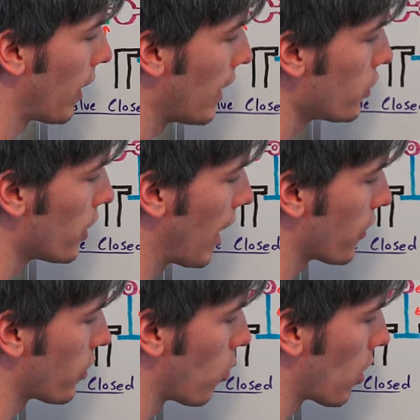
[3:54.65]
your engine
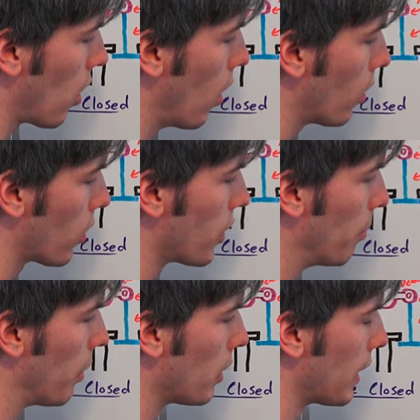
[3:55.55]
has to work harder to
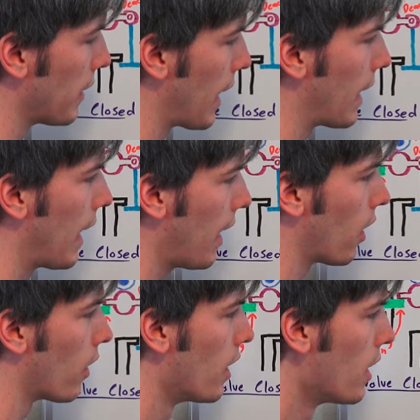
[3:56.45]
pull in that
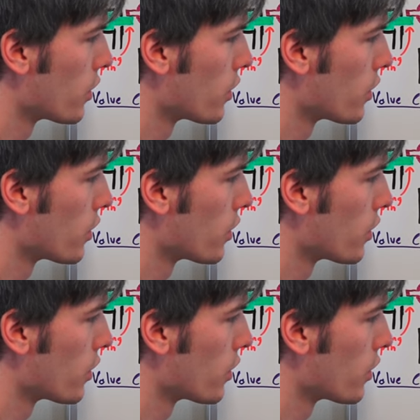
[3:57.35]
air.